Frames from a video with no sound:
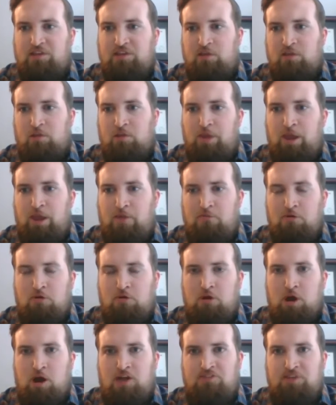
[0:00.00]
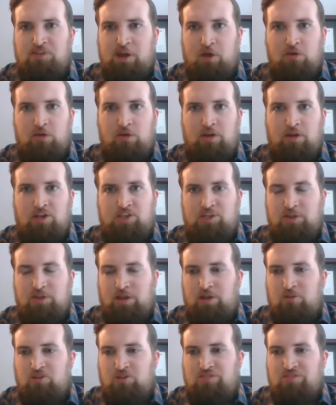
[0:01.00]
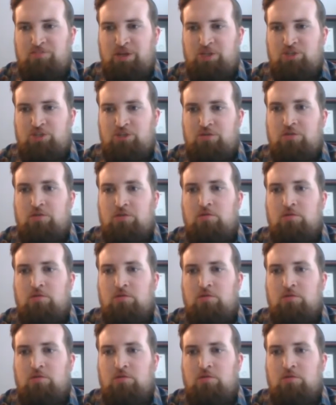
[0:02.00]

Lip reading: in the payroll cost calculation that you just mentioned?